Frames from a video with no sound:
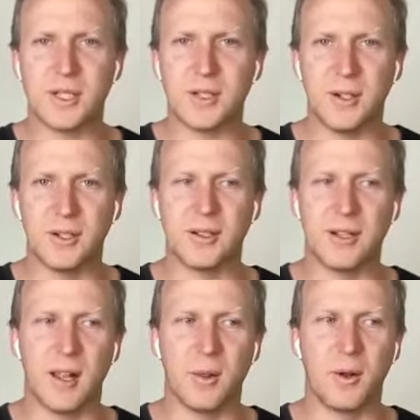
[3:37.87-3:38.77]
got
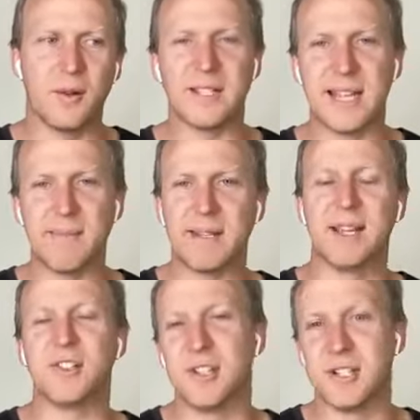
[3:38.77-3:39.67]
a lot of the same
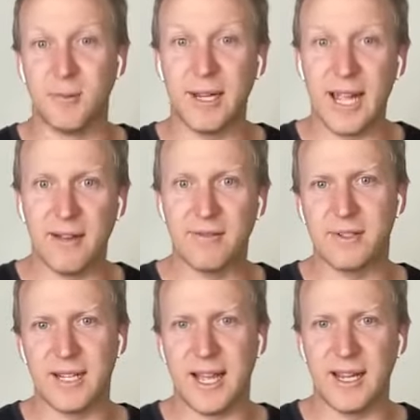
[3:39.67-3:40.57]
tensions that we have
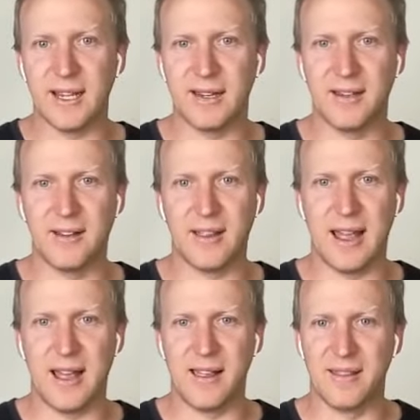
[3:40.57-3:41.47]
today.
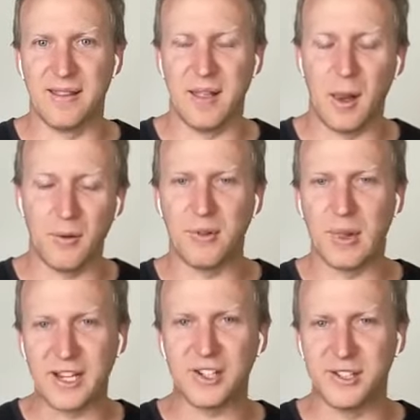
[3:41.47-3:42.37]
A lot of
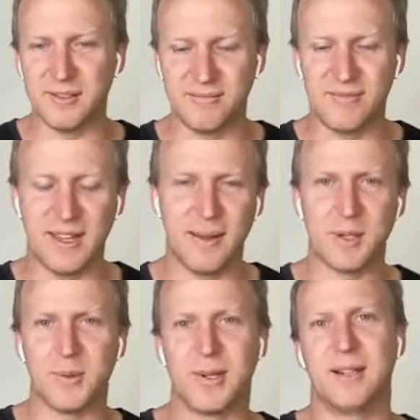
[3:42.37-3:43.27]
relation there
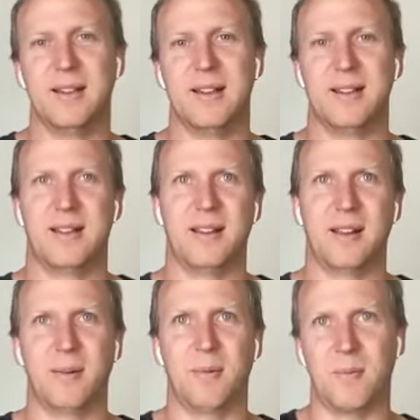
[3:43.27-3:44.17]
between,
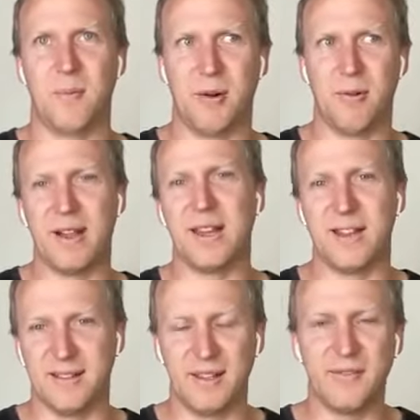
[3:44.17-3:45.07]
we already
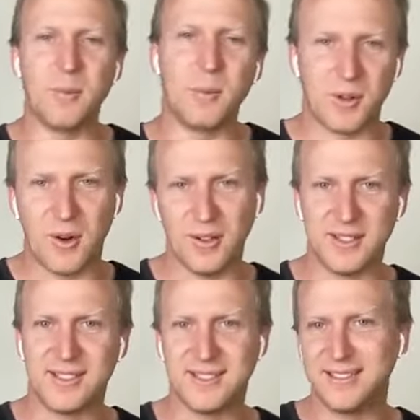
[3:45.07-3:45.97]
are living with
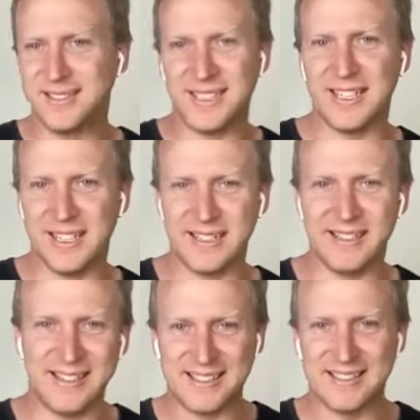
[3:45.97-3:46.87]
God here,
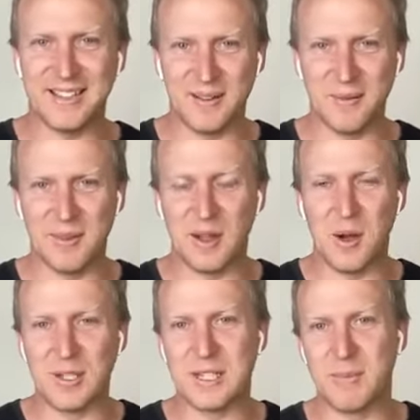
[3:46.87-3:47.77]
with the
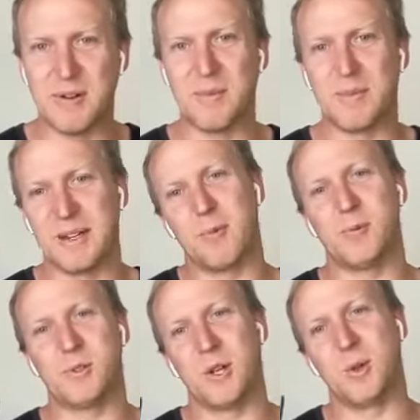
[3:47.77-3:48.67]
Holy Spirit, but yet we're
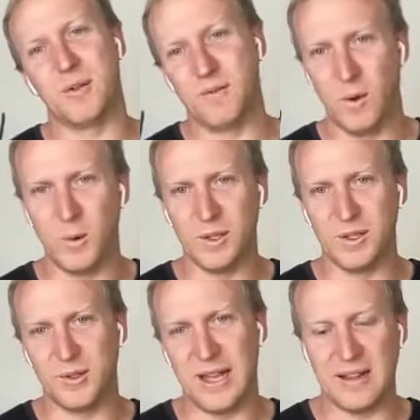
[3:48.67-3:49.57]
also looking forward
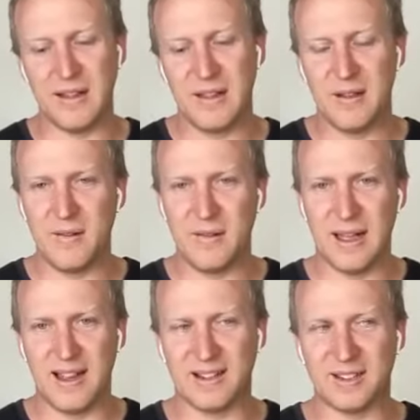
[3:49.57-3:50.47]
to that
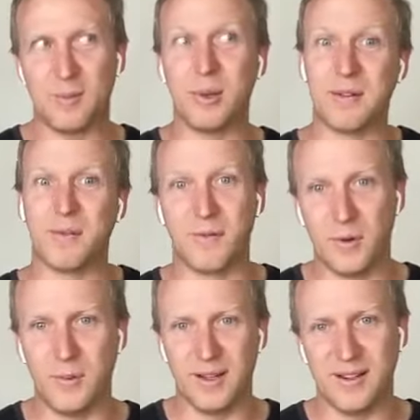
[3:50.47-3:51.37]
complete
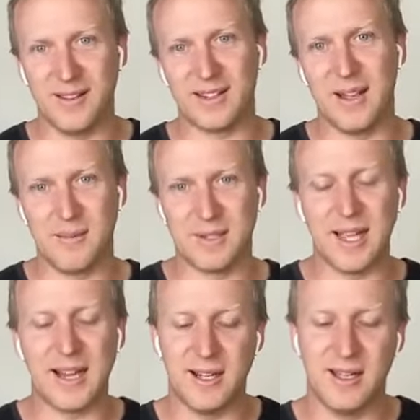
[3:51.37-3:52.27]
fulfillment that comes
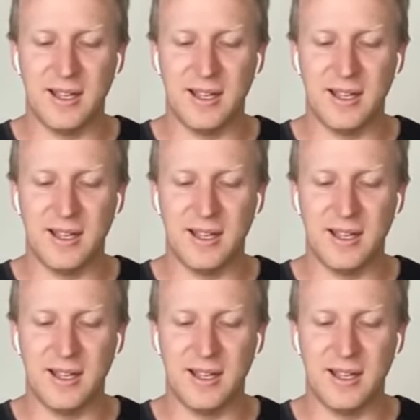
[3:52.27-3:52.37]
later.